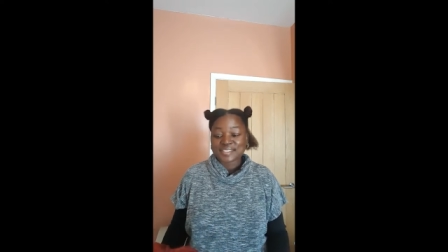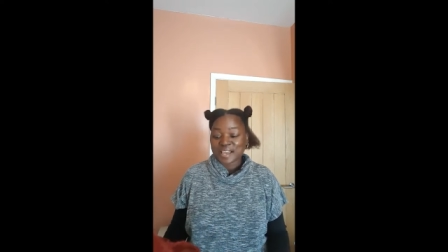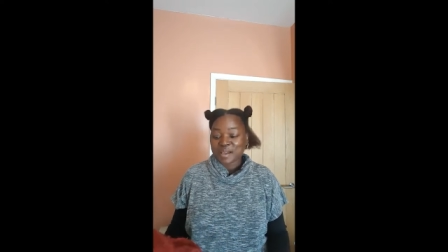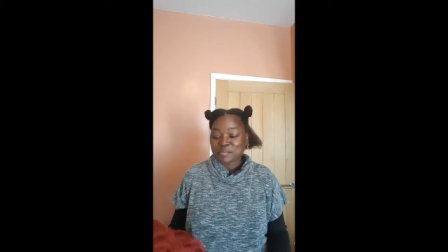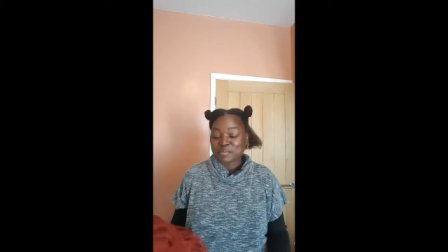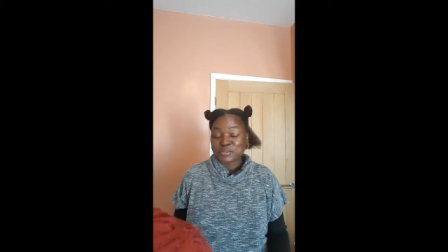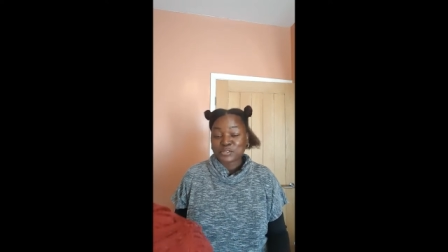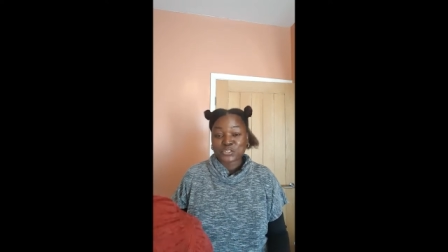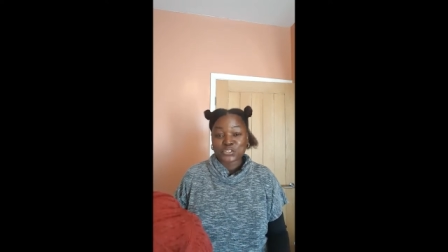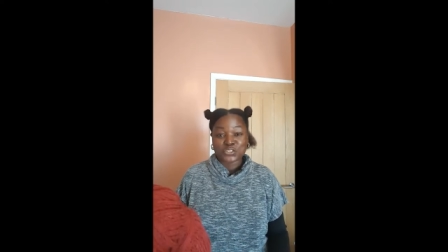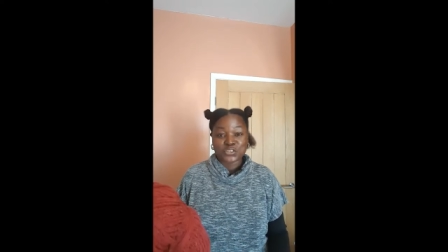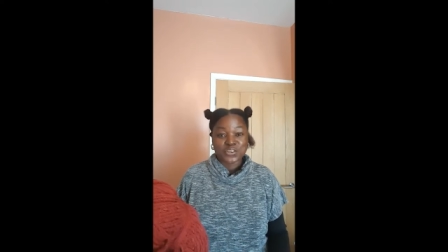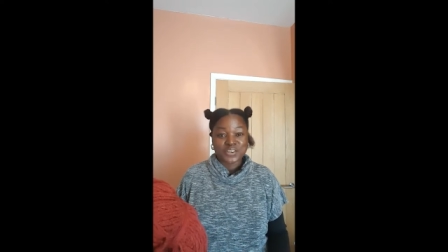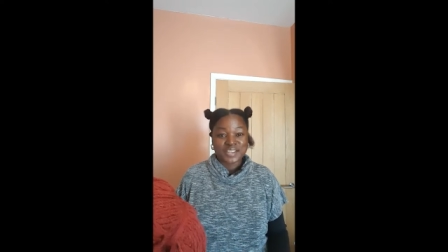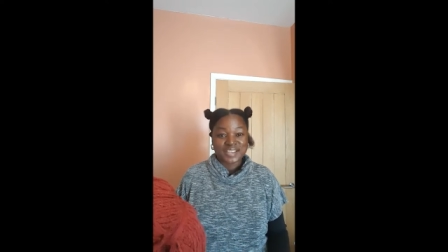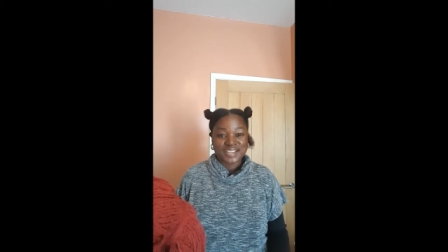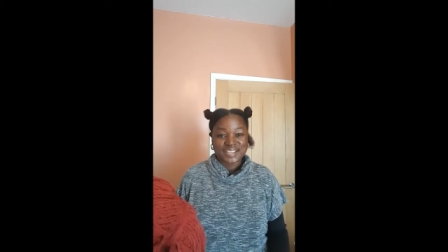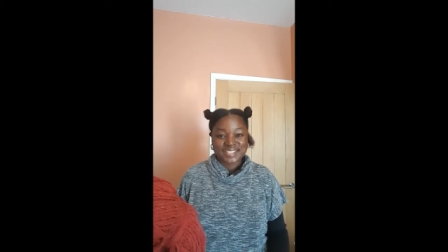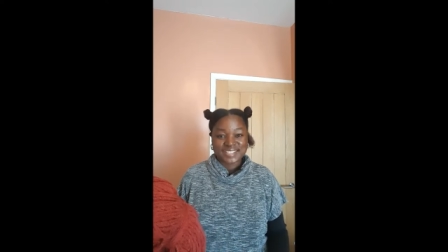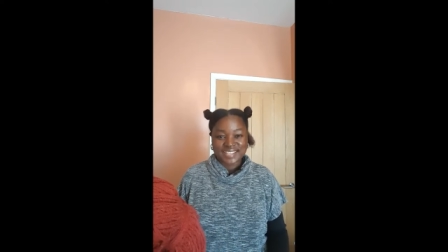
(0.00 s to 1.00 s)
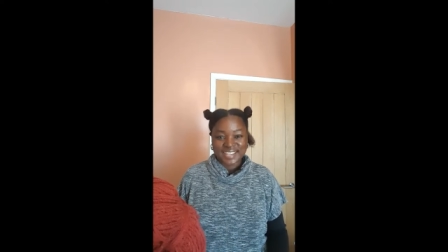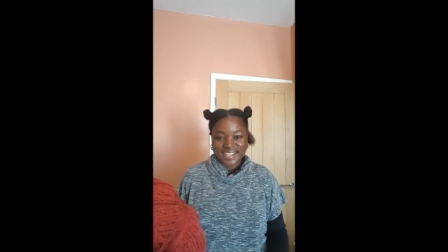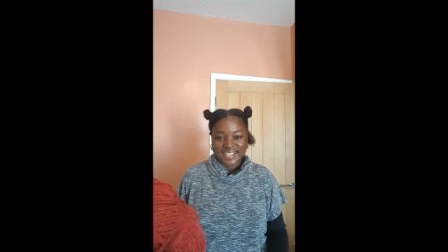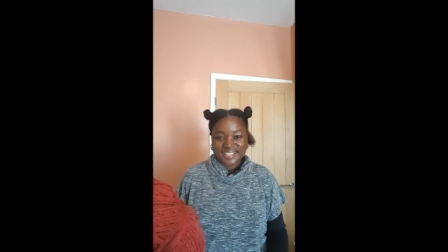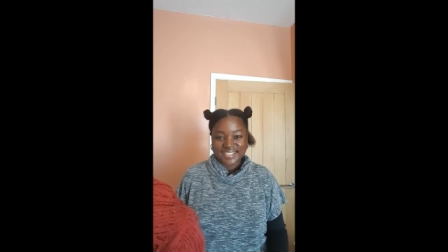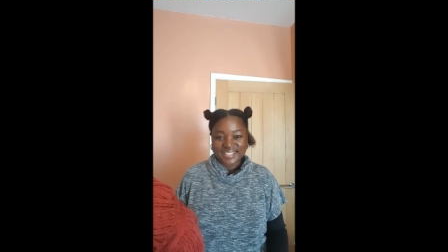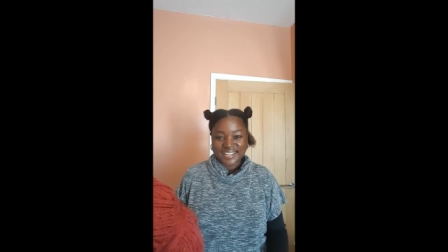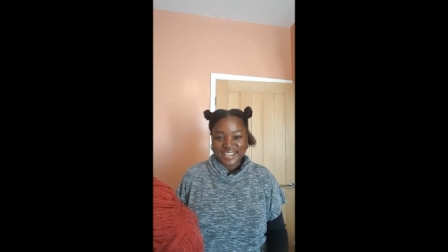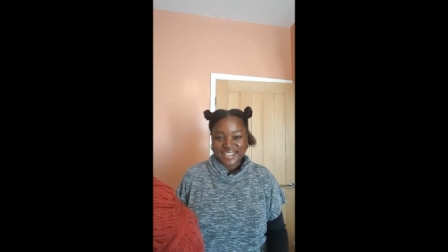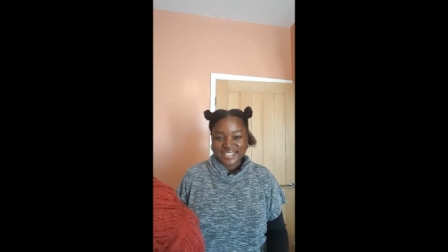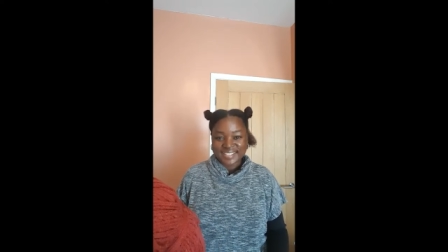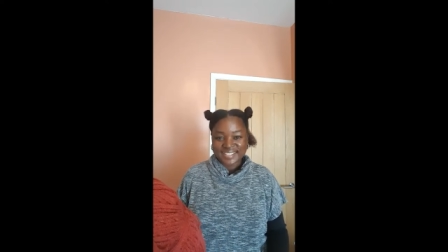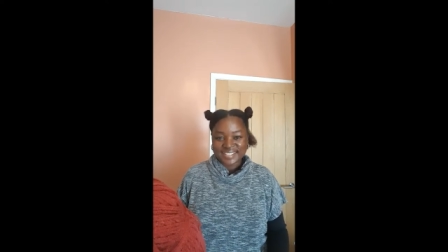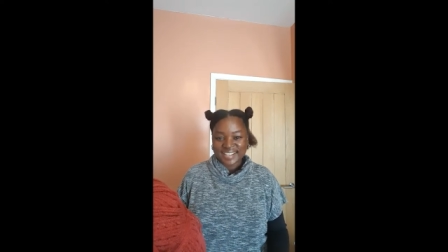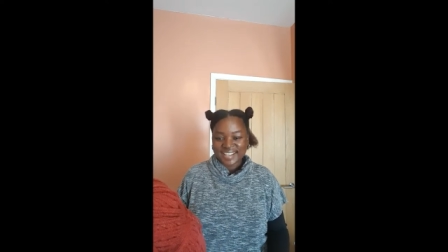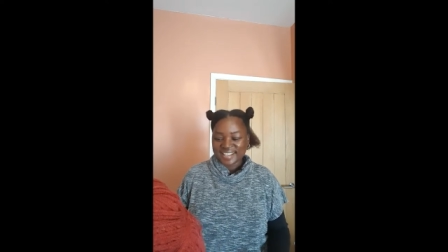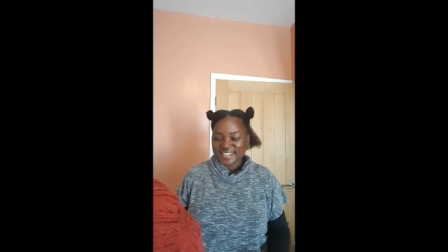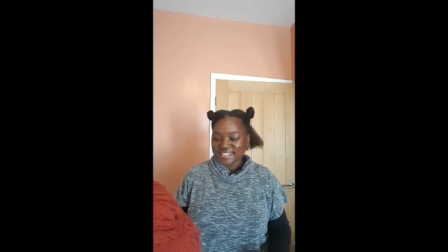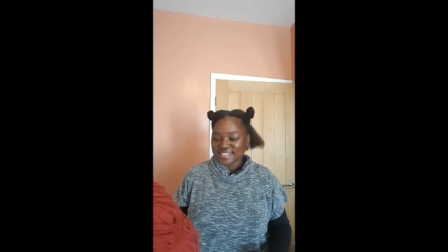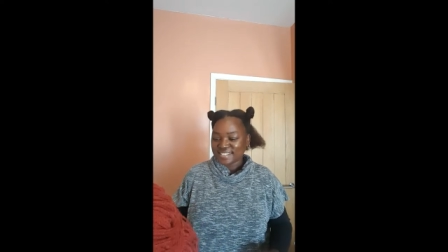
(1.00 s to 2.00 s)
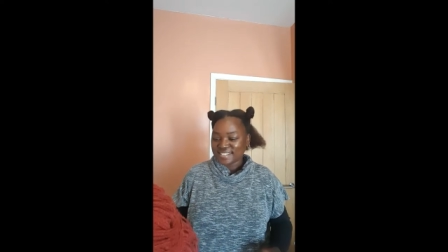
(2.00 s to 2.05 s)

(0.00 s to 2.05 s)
i'm so excited as you can